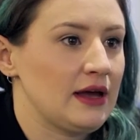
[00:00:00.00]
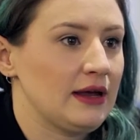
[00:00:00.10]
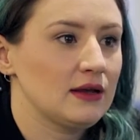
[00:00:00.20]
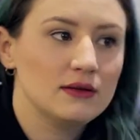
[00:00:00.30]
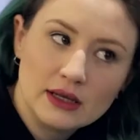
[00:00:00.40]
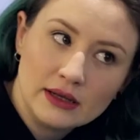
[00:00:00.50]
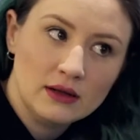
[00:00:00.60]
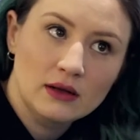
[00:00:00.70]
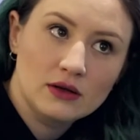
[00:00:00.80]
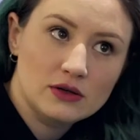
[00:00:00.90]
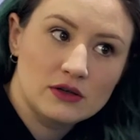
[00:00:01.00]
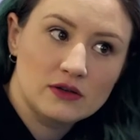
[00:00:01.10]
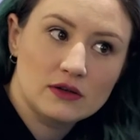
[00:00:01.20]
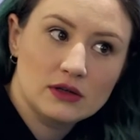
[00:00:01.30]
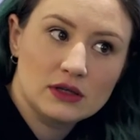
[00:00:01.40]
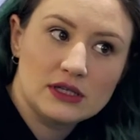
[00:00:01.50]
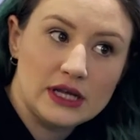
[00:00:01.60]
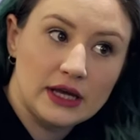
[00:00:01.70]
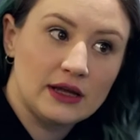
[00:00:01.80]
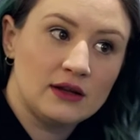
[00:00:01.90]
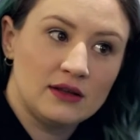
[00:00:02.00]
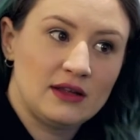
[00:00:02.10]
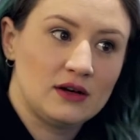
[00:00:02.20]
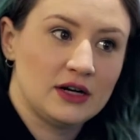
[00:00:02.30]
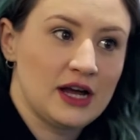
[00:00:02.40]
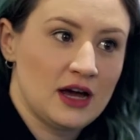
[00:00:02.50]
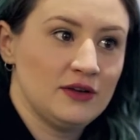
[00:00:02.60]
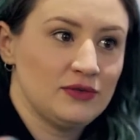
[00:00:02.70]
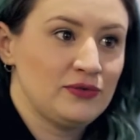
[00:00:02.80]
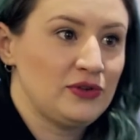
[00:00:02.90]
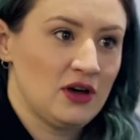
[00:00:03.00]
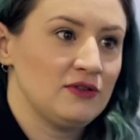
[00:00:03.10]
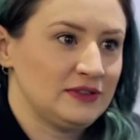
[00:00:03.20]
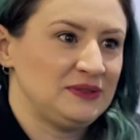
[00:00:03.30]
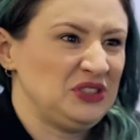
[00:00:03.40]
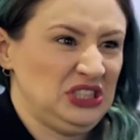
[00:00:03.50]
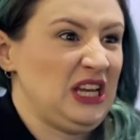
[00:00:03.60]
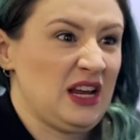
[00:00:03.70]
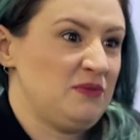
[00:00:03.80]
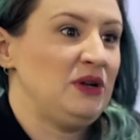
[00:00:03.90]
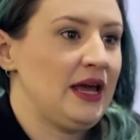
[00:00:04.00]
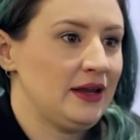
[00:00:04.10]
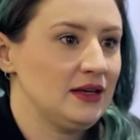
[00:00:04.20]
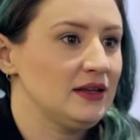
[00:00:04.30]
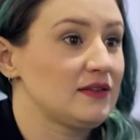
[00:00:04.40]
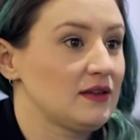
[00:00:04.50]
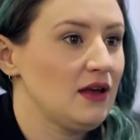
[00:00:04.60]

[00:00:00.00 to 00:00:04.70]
I can just dig in the archives of stuff I've just accumulated